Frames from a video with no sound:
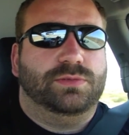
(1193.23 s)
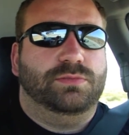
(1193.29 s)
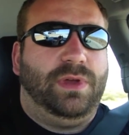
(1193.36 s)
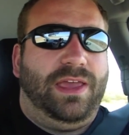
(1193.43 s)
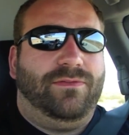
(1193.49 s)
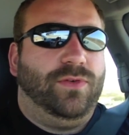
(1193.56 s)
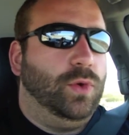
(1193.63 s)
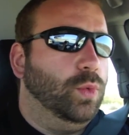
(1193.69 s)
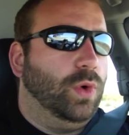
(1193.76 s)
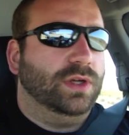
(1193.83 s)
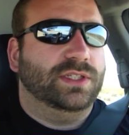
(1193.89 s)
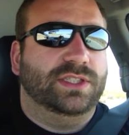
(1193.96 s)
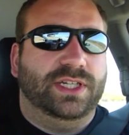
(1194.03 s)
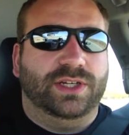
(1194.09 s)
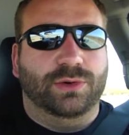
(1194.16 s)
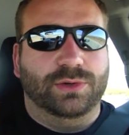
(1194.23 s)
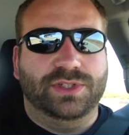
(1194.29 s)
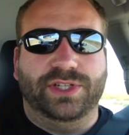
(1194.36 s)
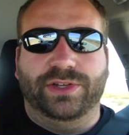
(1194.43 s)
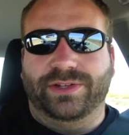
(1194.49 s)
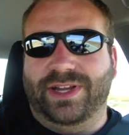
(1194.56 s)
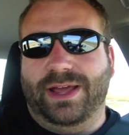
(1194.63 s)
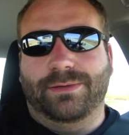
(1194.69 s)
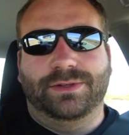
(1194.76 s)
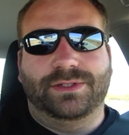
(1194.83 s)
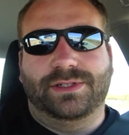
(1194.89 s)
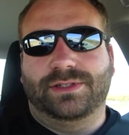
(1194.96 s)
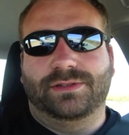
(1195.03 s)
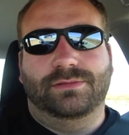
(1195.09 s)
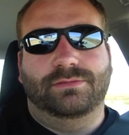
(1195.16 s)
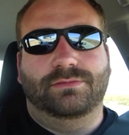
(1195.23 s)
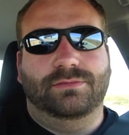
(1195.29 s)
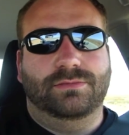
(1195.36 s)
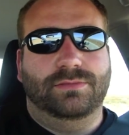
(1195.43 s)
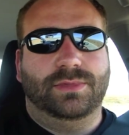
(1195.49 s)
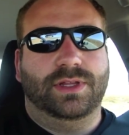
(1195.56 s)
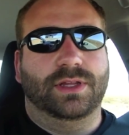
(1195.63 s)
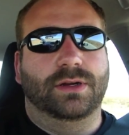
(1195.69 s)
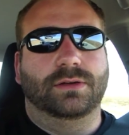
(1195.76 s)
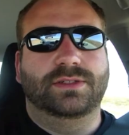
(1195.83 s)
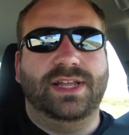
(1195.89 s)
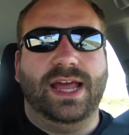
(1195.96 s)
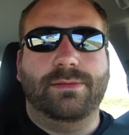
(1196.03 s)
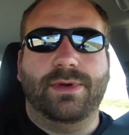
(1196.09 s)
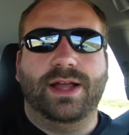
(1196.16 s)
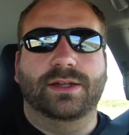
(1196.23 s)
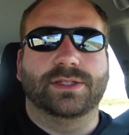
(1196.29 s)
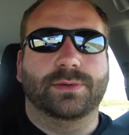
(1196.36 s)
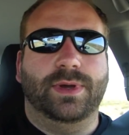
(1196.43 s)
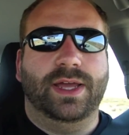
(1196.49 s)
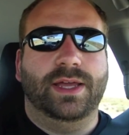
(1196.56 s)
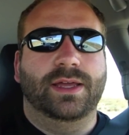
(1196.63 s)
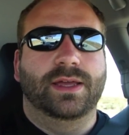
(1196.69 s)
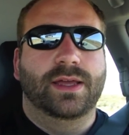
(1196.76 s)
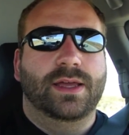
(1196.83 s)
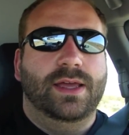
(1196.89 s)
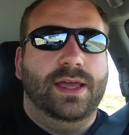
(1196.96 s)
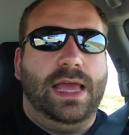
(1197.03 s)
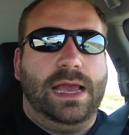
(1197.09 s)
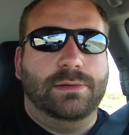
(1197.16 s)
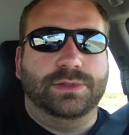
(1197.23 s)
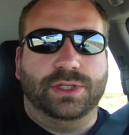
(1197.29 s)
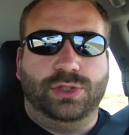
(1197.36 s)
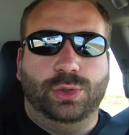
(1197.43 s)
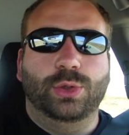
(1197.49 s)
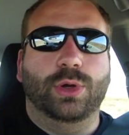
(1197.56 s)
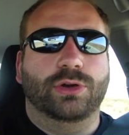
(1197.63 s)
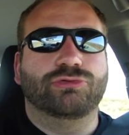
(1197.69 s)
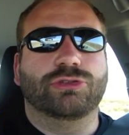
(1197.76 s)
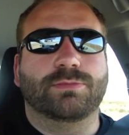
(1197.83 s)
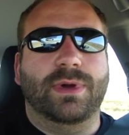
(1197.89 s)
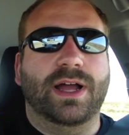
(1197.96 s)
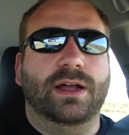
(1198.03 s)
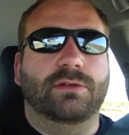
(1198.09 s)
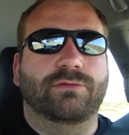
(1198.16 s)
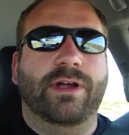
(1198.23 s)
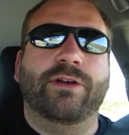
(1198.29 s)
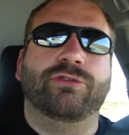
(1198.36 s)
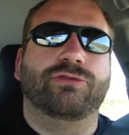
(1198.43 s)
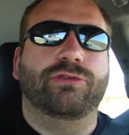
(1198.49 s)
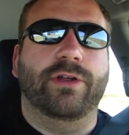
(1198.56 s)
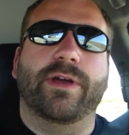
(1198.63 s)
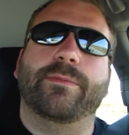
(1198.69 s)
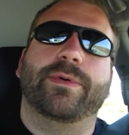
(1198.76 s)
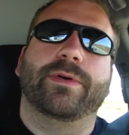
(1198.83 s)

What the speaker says: if you wanted to go see your neighbours, 10 miles away, it was a 200-mile round trip.